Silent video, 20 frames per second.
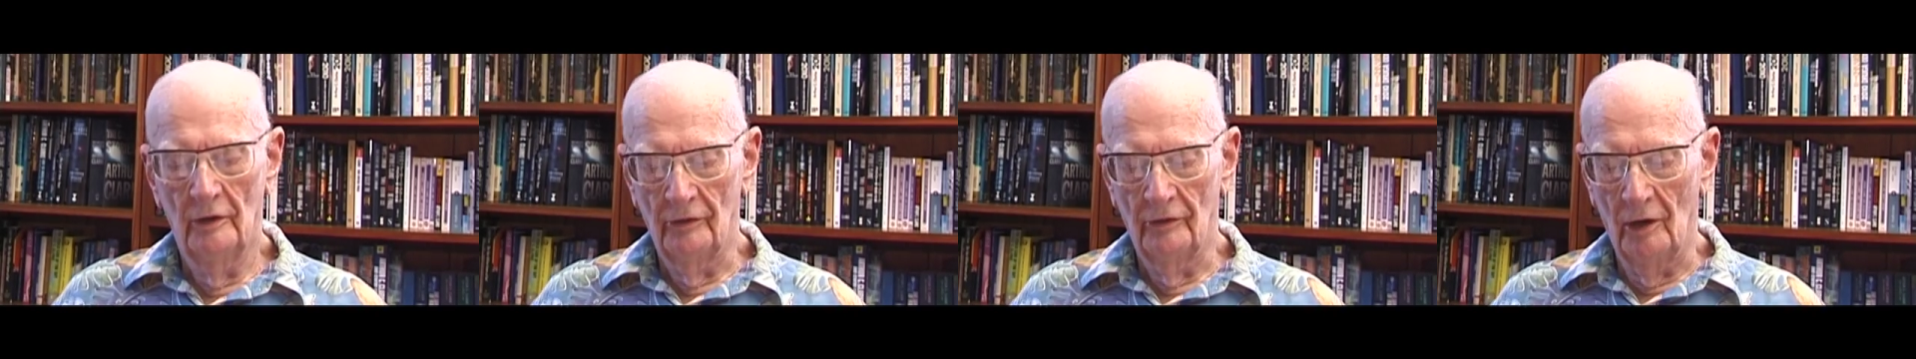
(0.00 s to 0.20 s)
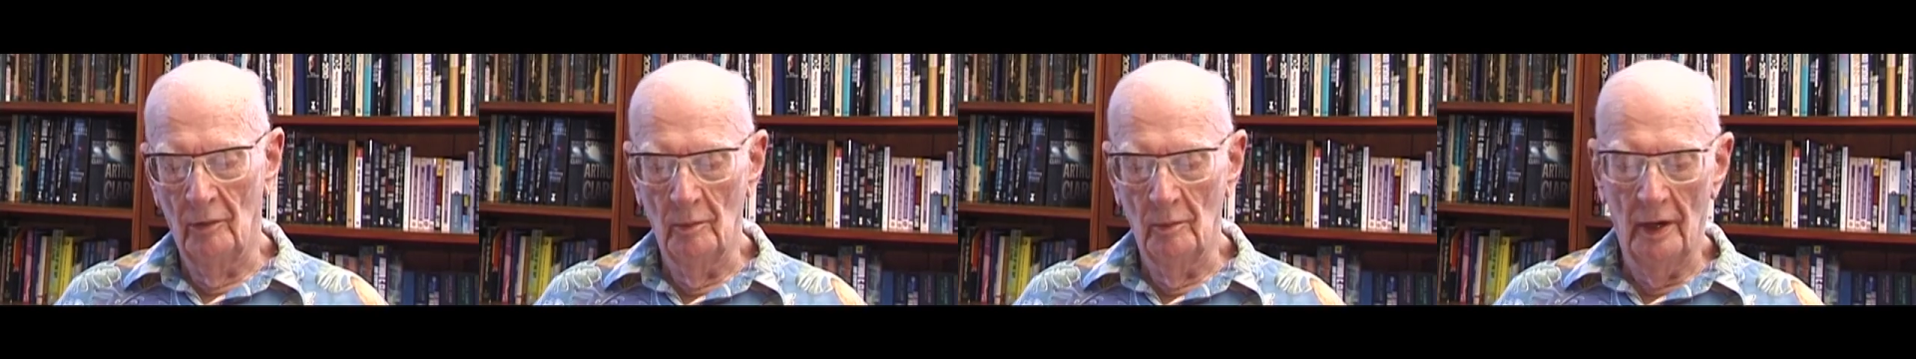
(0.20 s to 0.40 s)

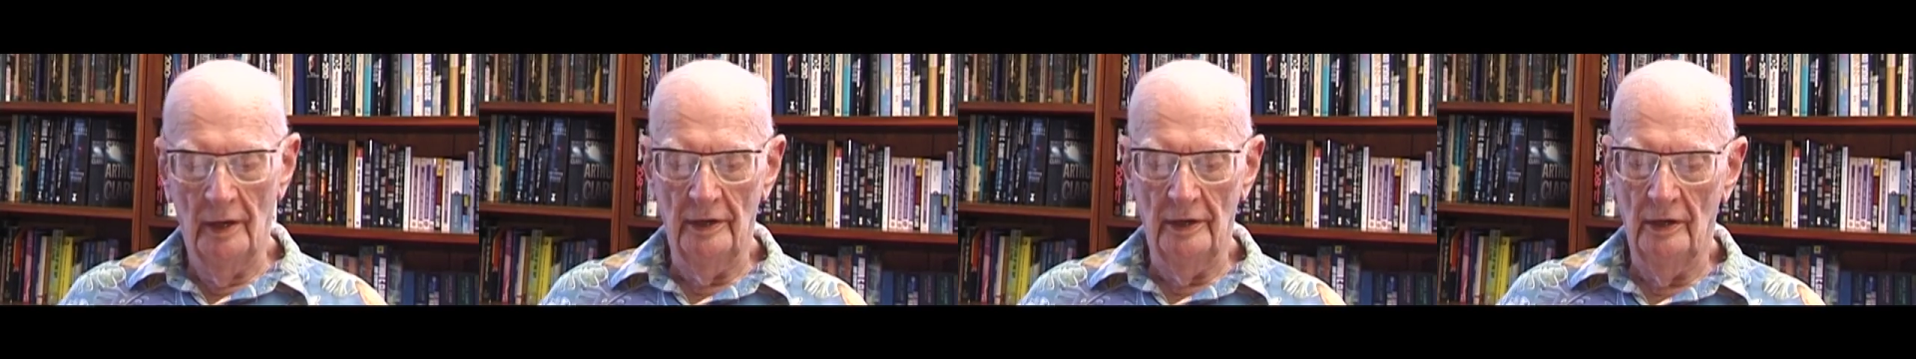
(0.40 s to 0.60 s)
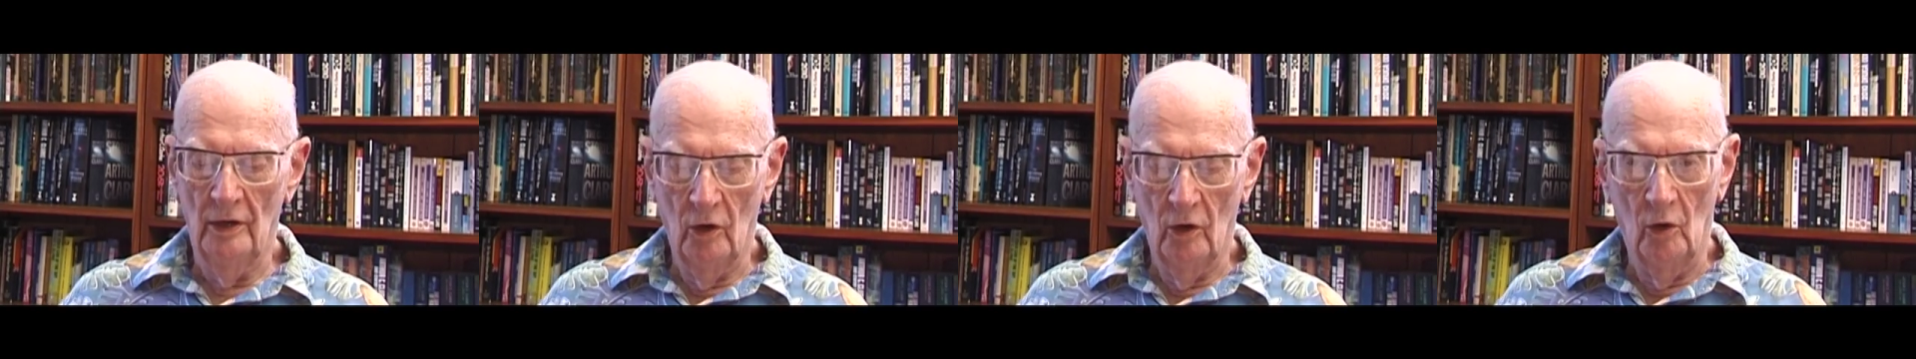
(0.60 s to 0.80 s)
from
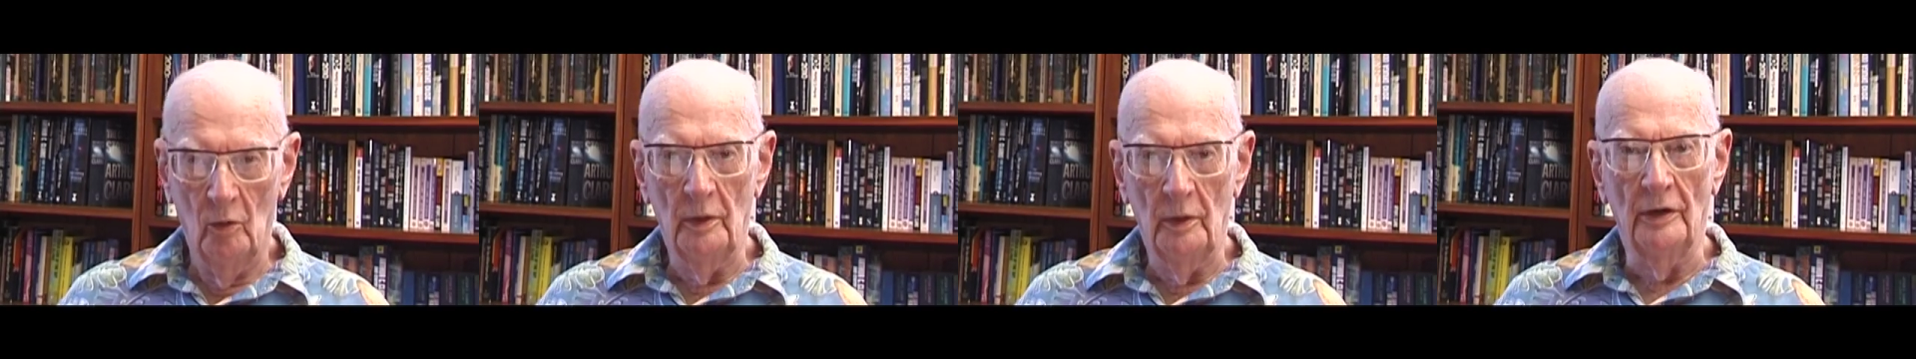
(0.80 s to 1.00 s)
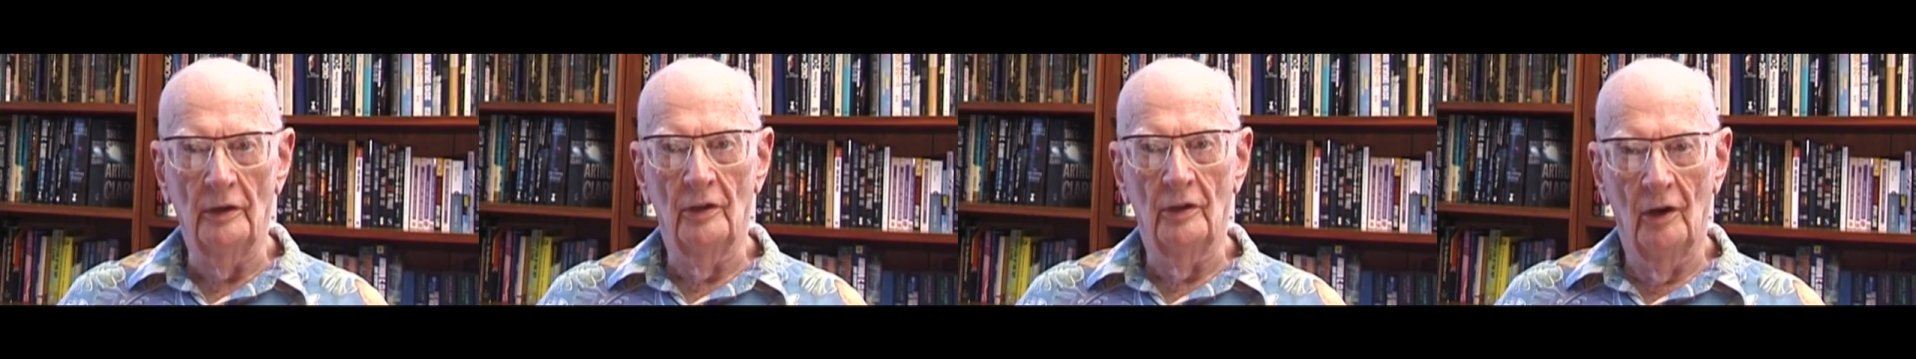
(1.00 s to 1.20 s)
my home in